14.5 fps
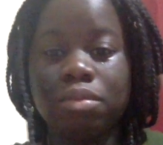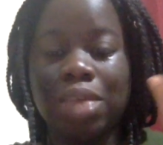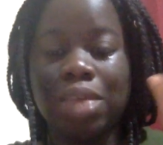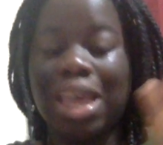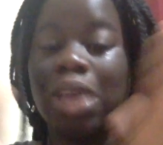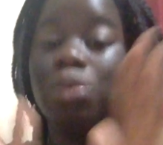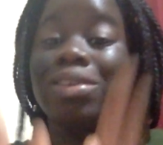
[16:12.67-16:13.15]

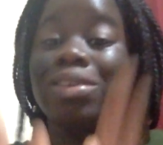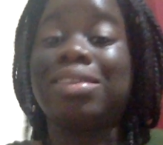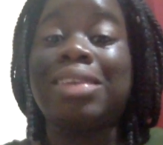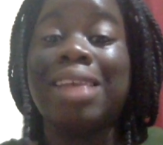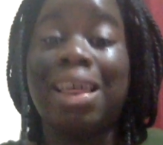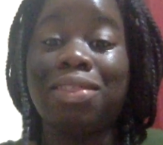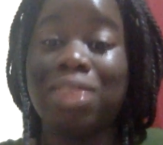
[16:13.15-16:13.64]
it was
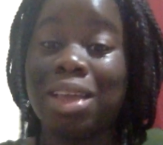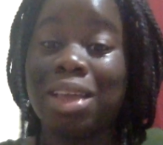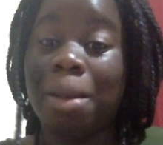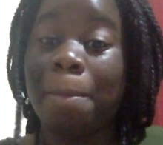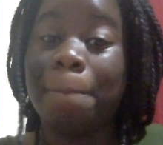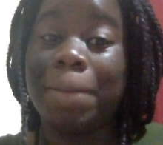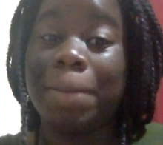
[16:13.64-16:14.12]

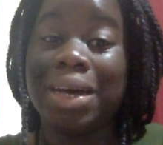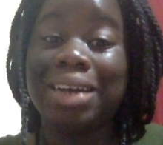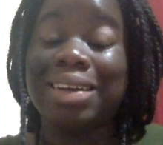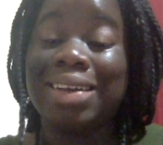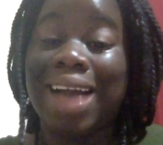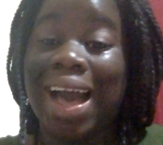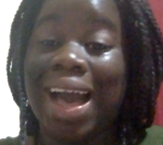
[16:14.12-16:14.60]
nothing
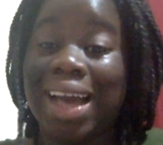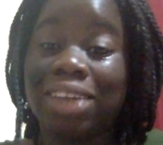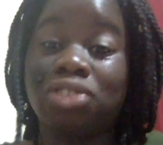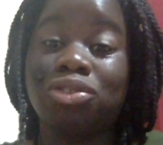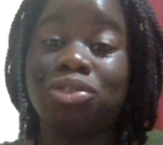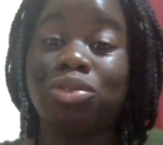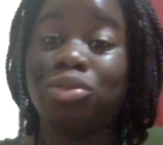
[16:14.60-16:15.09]
but
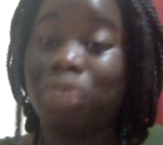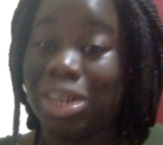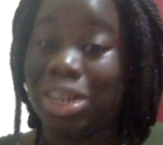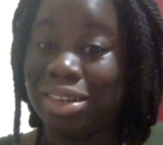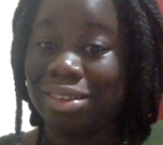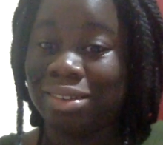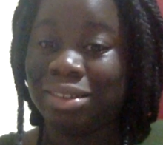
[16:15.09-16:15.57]
God's
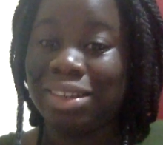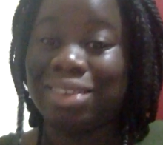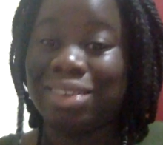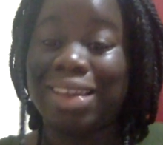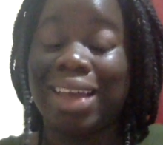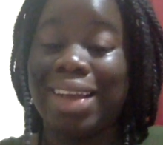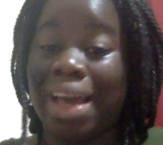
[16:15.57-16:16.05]
grace
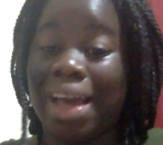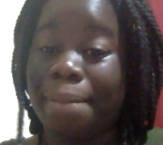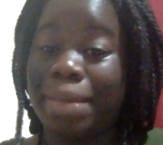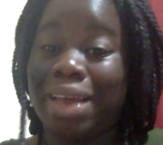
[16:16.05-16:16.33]
that got me out of